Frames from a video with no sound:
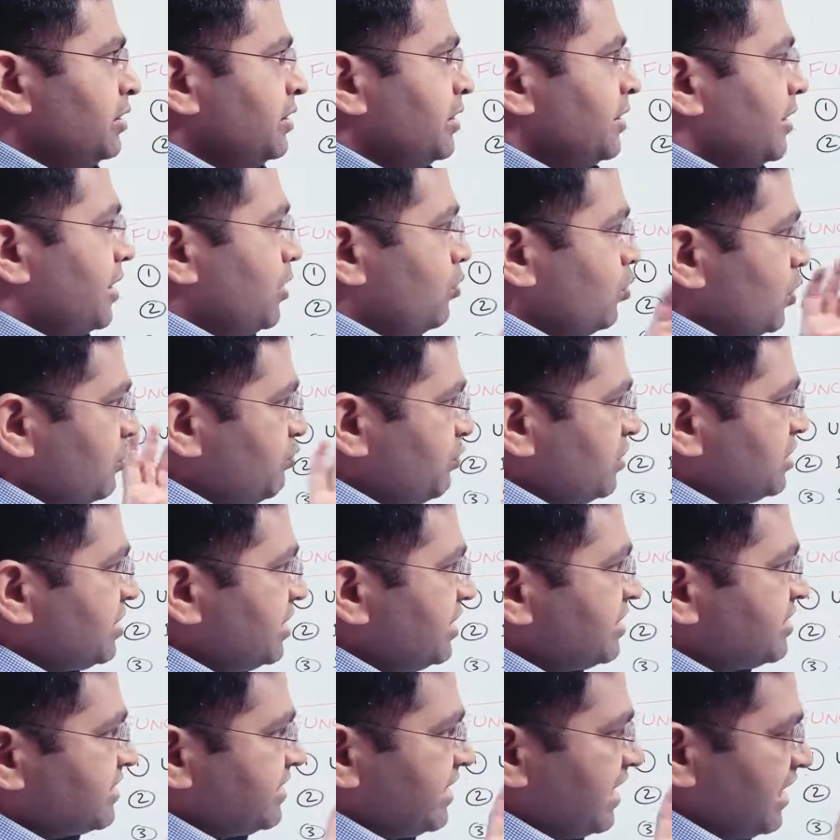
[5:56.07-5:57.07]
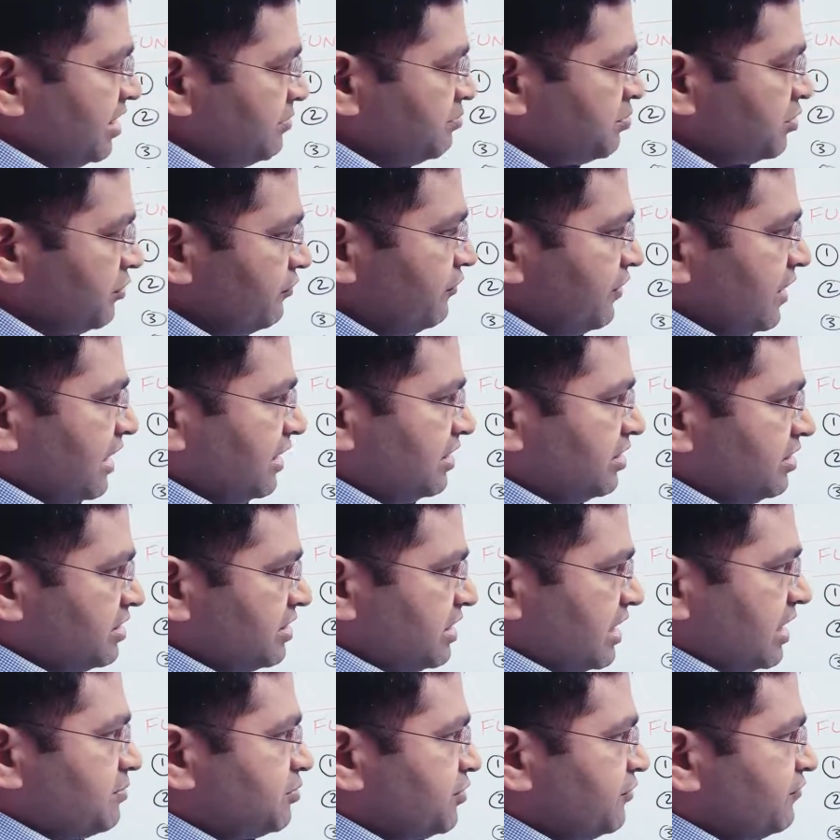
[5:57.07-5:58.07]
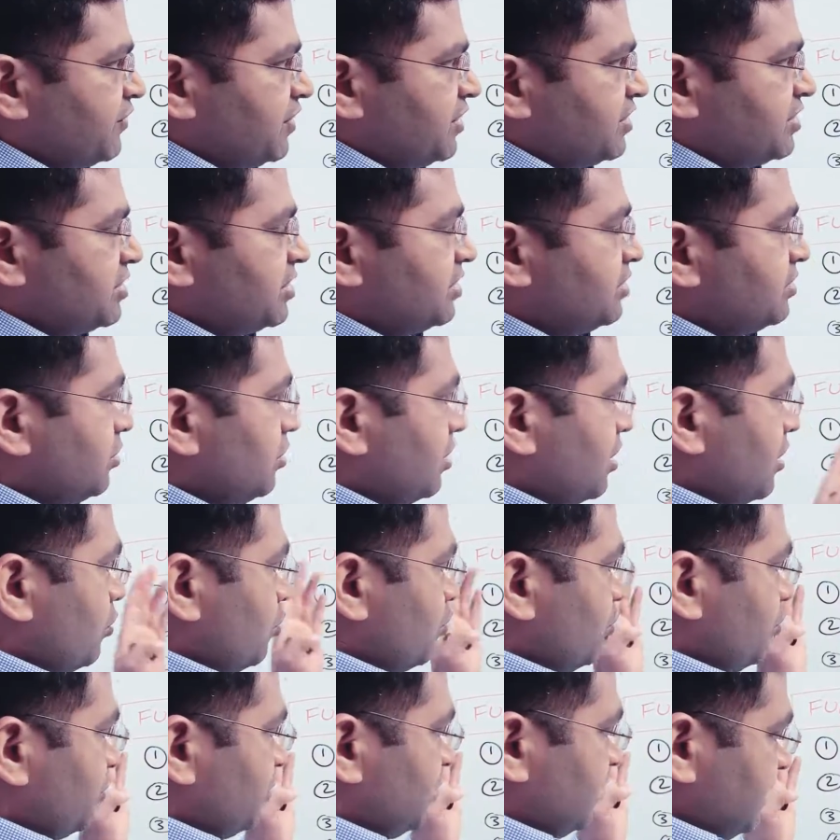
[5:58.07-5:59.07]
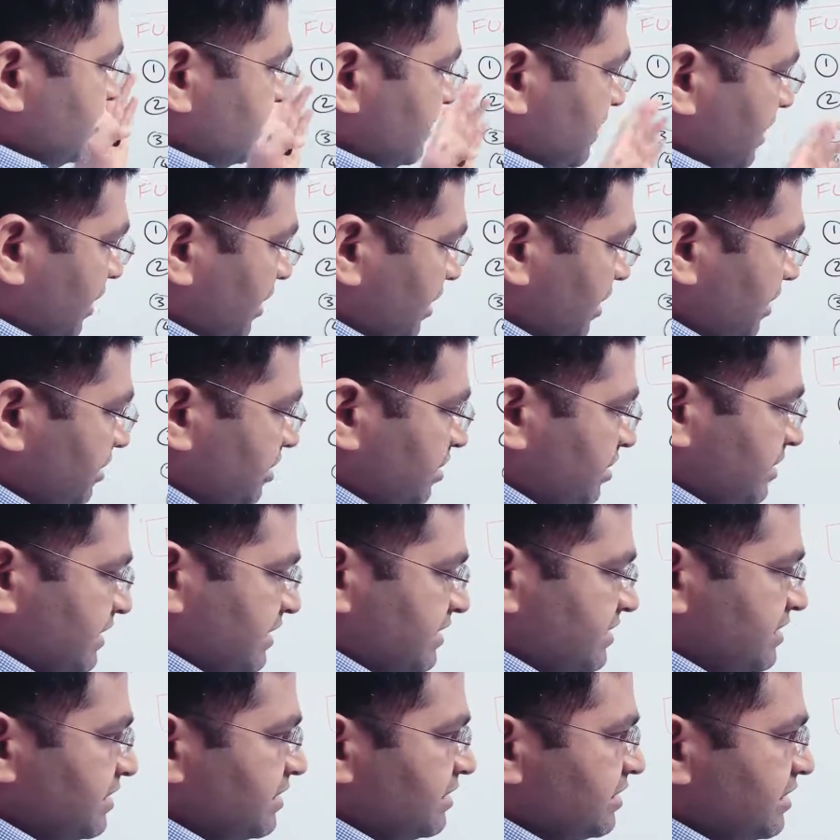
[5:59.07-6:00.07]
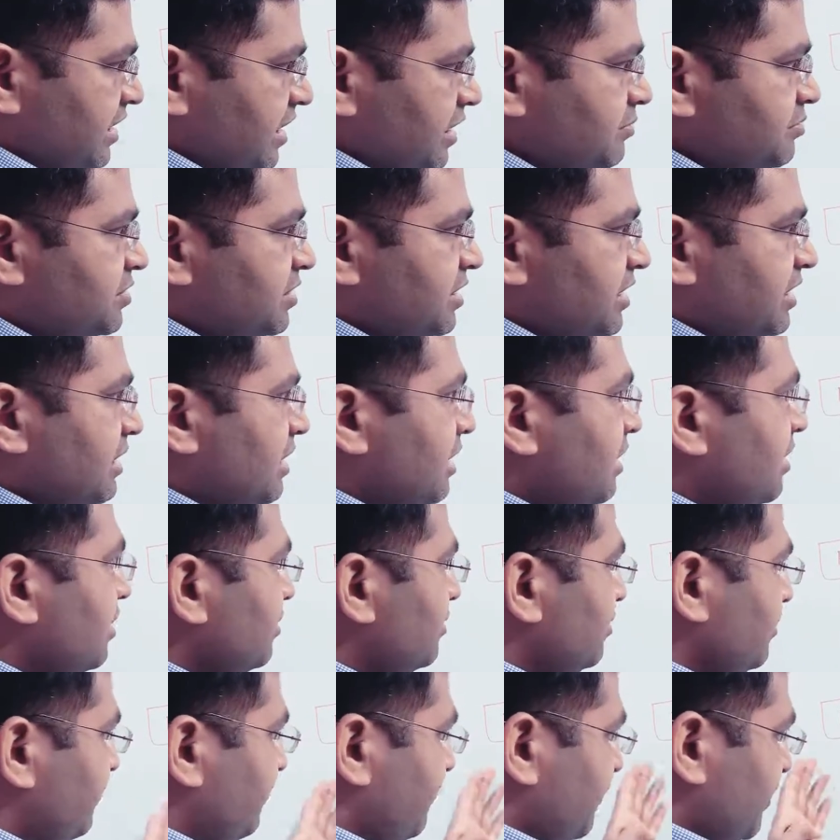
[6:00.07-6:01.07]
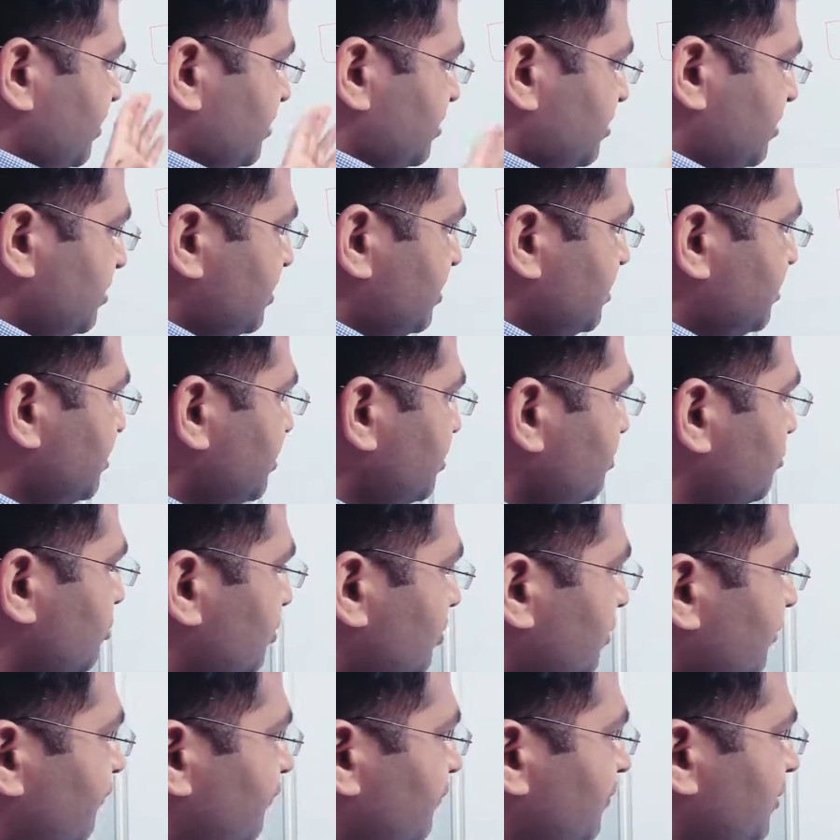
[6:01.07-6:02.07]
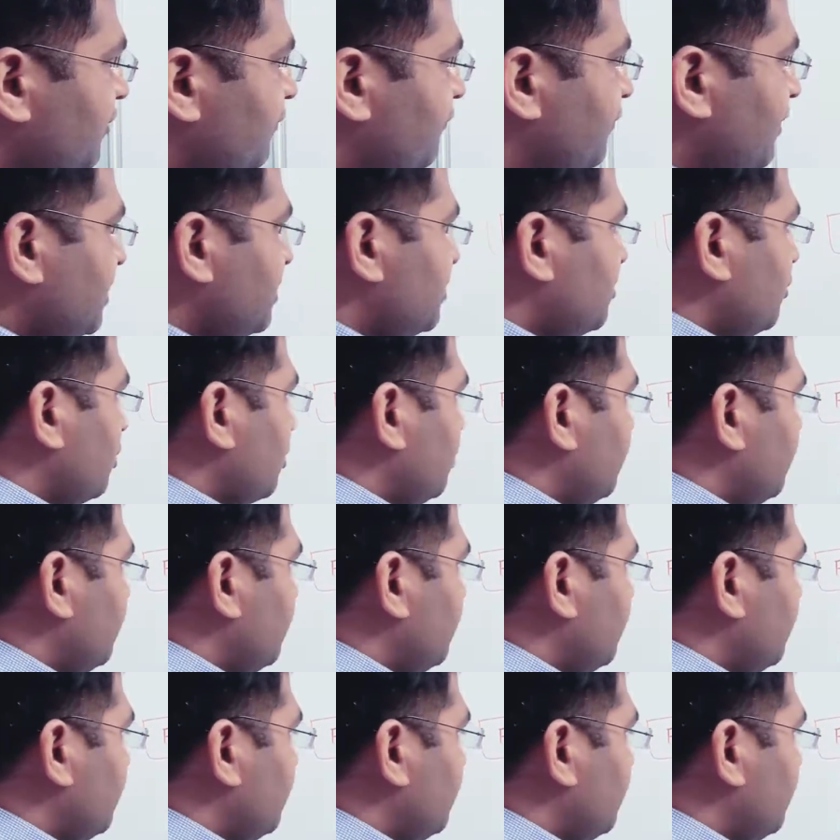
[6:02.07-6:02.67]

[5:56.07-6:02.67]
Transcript: Now, when we say types of other types of testing, so now these are the testing types that are the functional testing. So if, if I talk